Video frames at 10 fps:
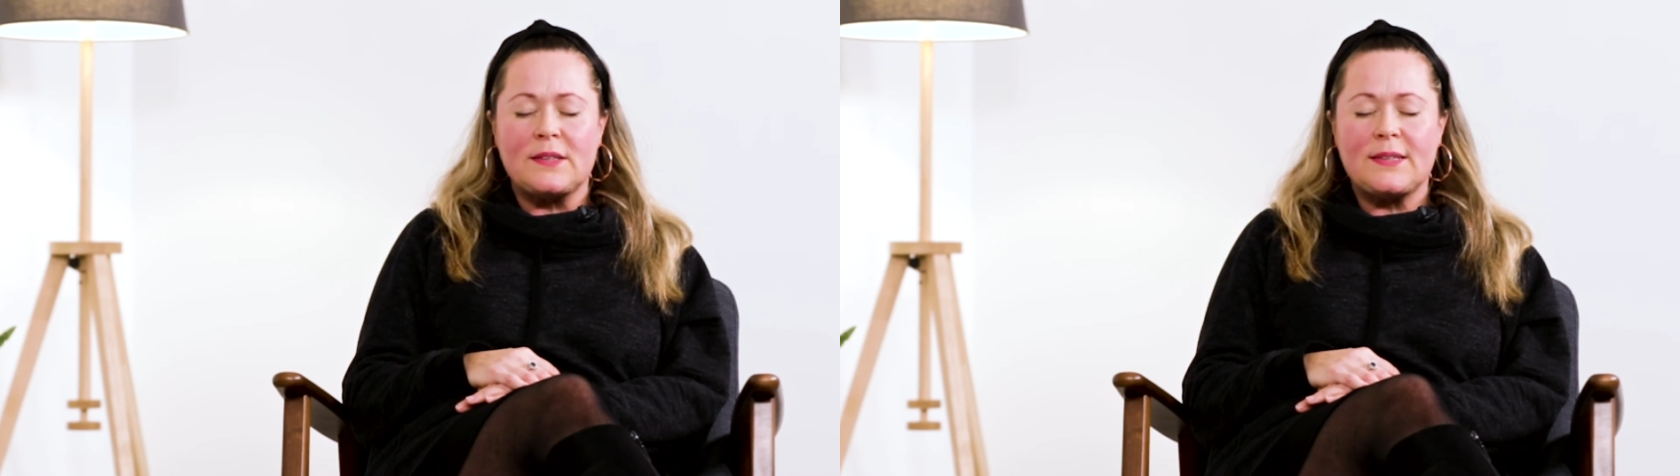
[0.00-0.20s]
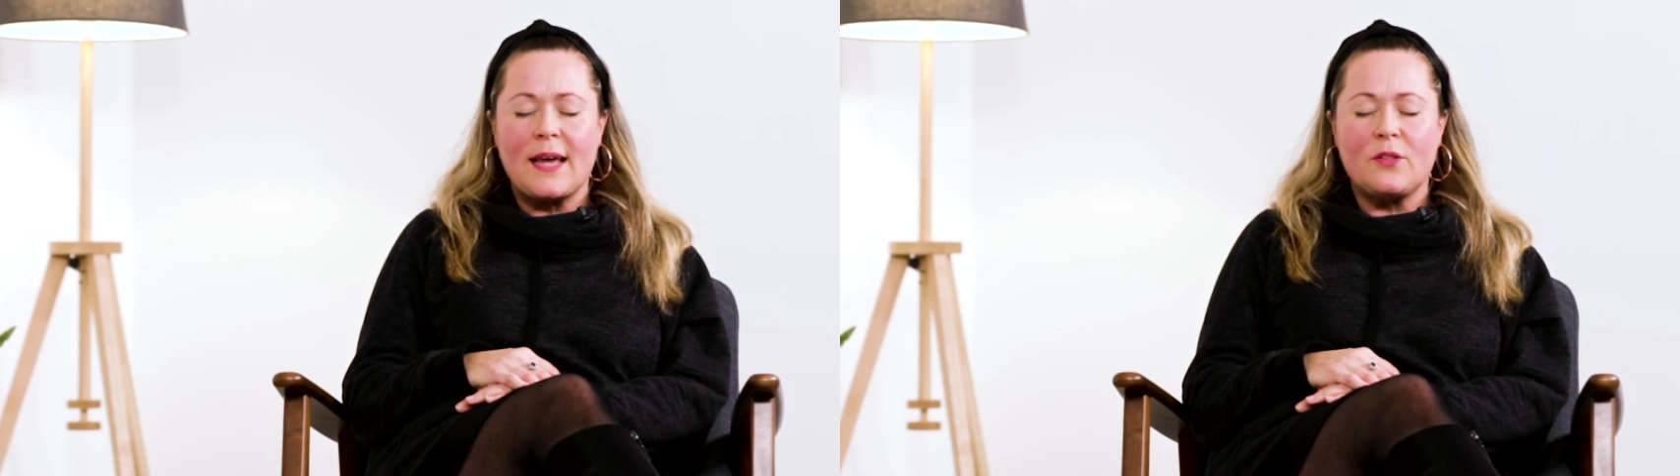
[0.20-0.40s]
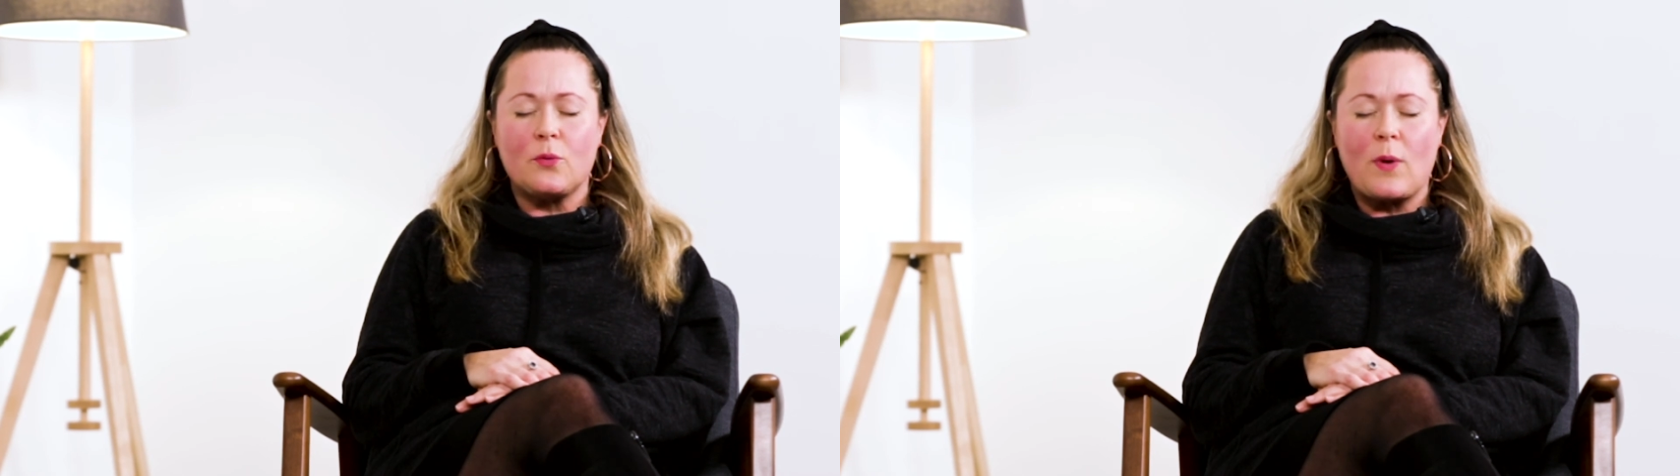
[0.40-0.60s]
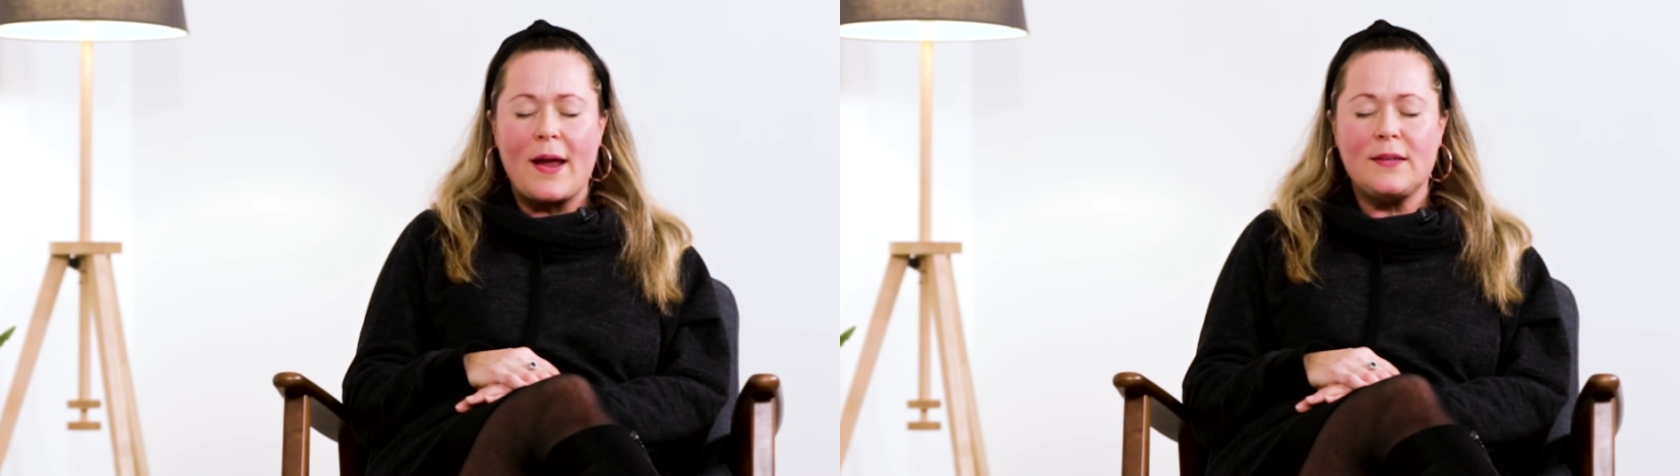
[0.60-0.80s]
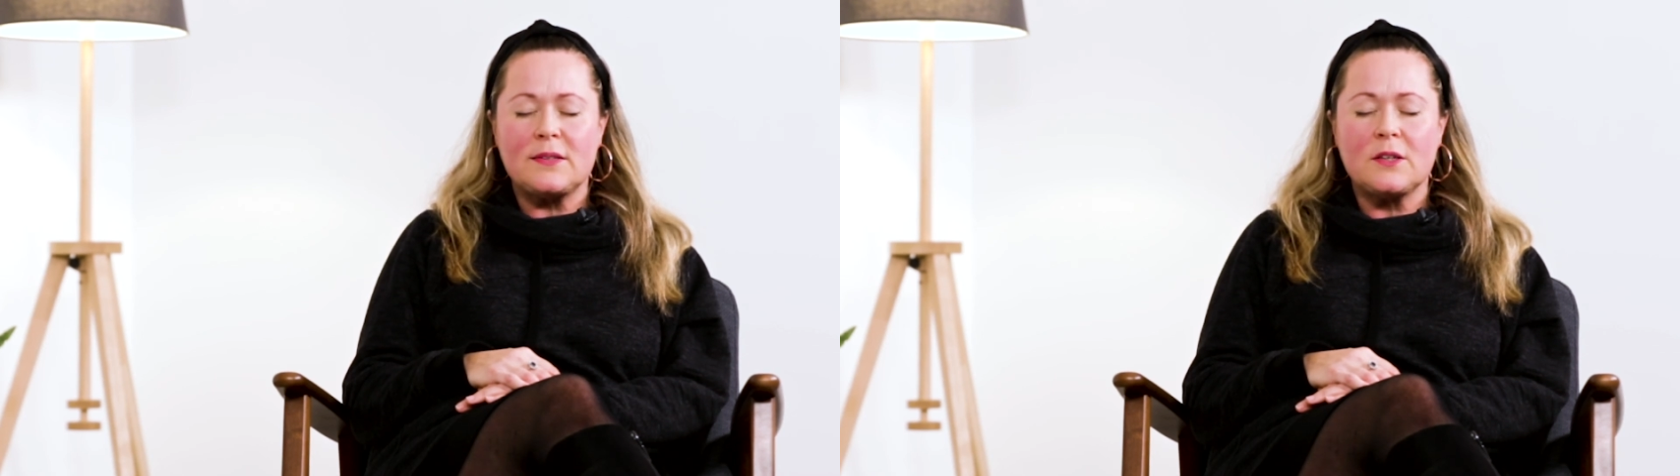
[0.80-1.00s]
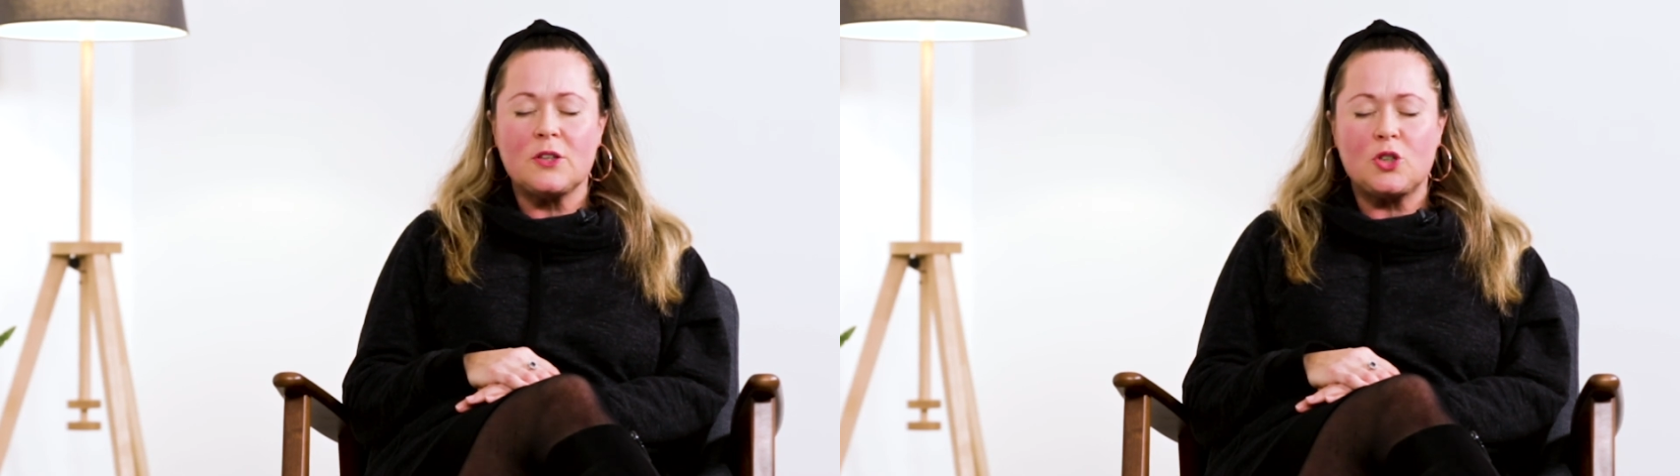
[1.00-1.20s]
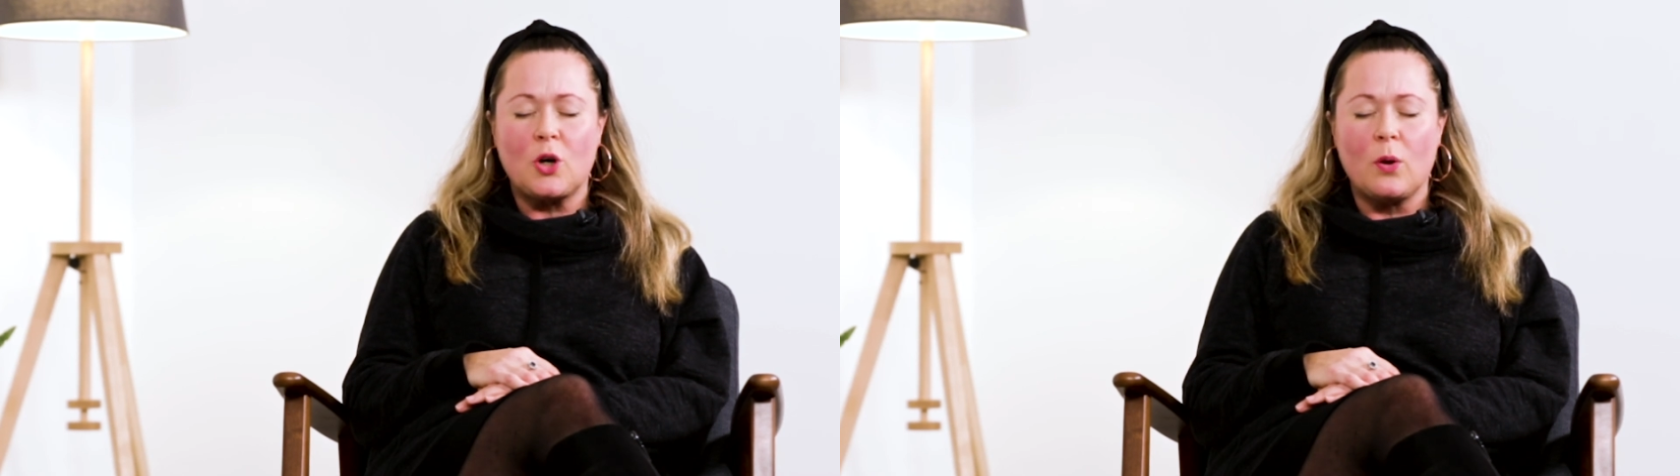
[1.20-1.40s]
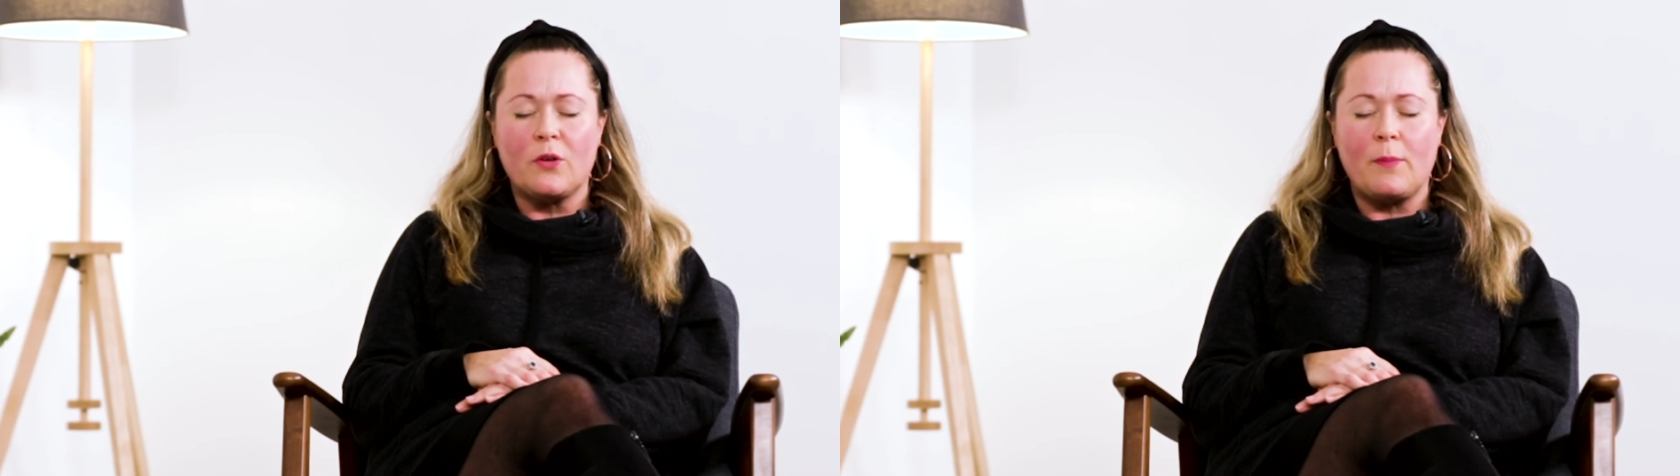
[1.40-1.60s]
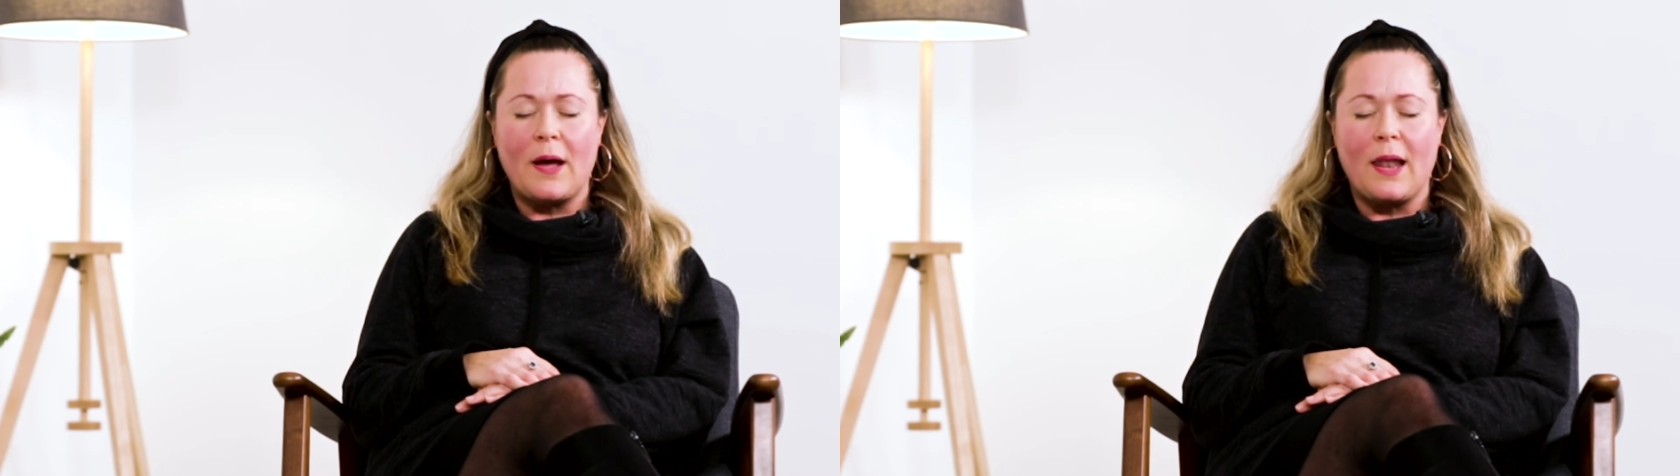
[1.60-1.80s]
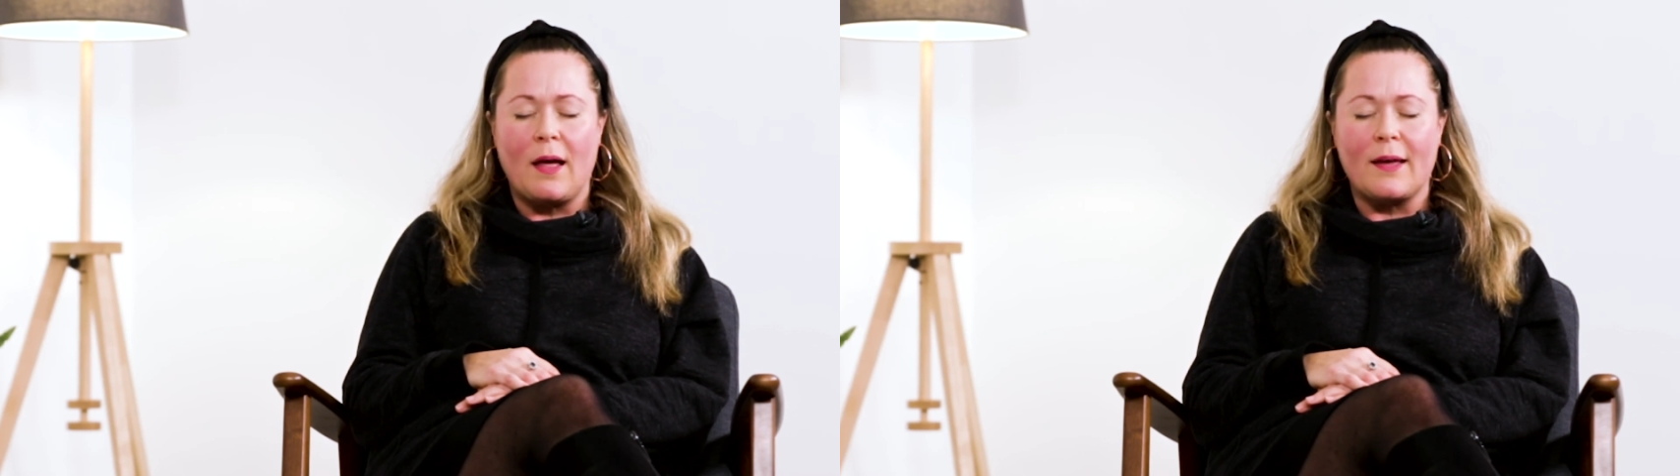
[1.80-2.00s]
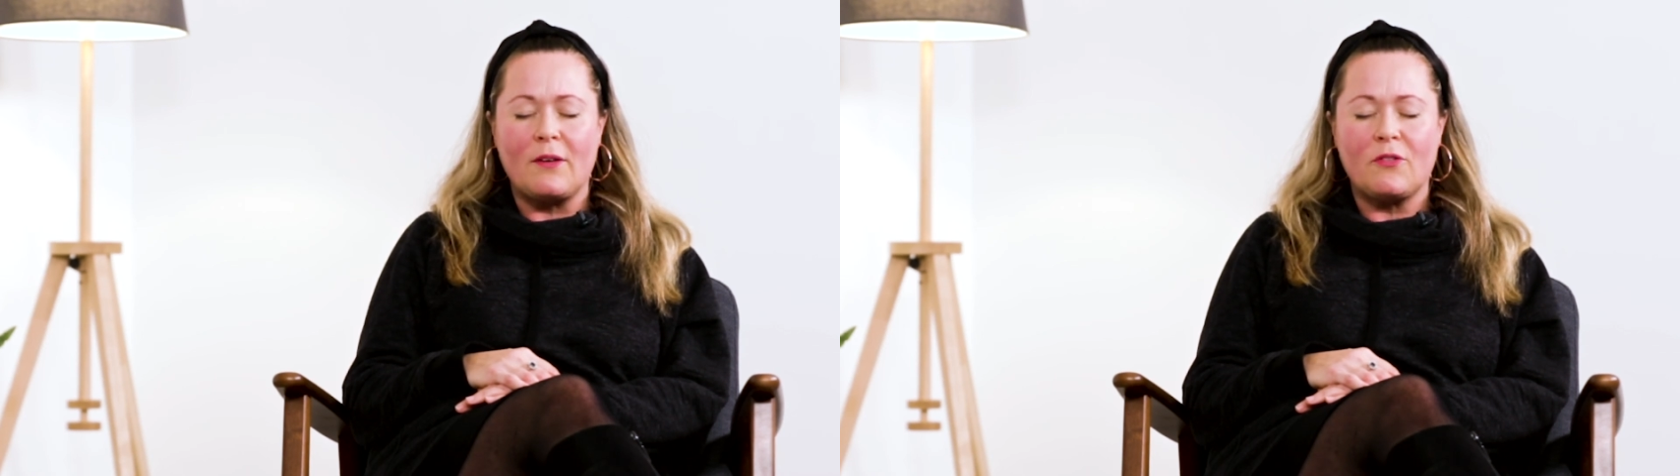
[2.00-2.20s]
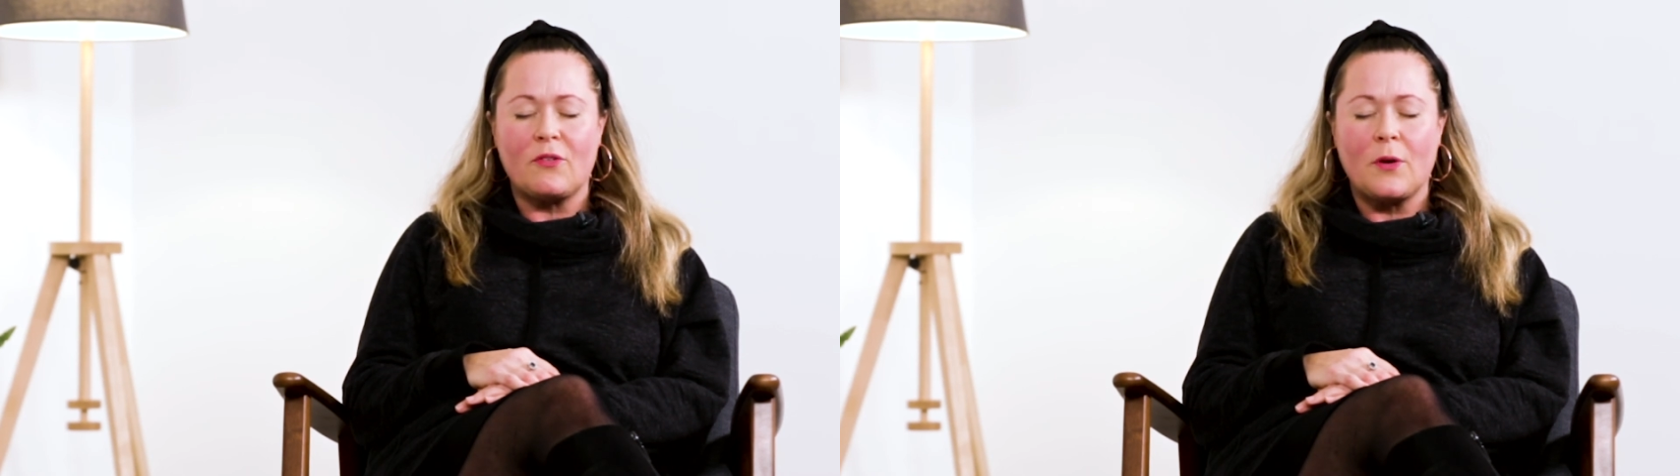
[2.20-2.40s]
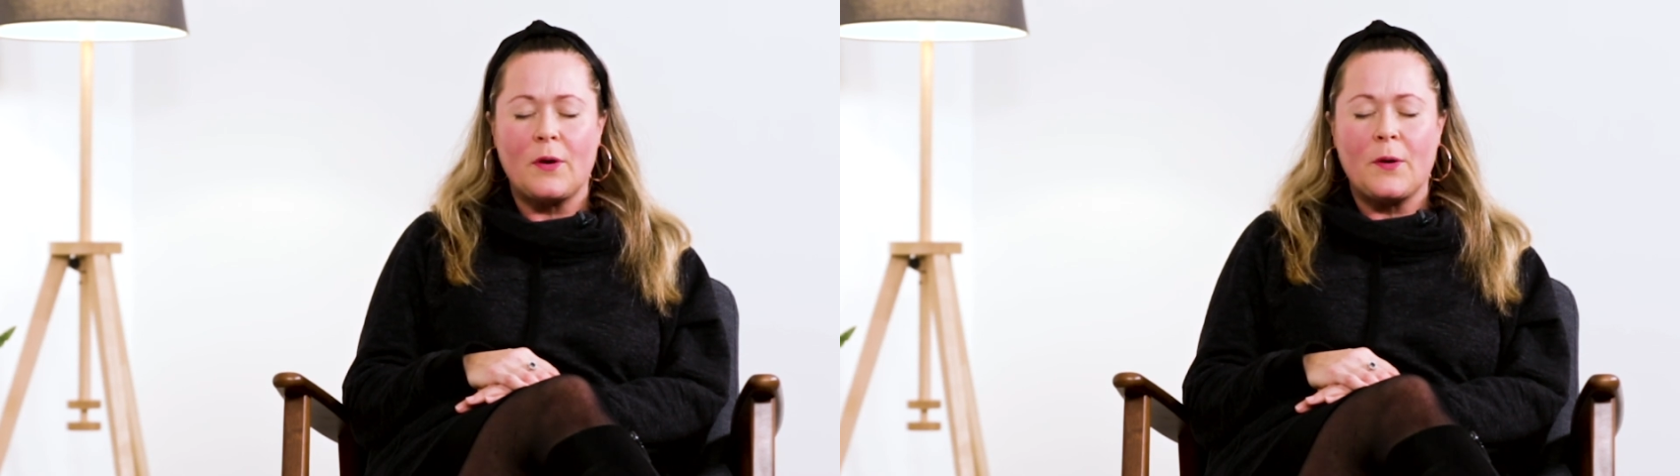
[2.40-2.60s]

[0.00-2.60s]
to take the reins and control of my life.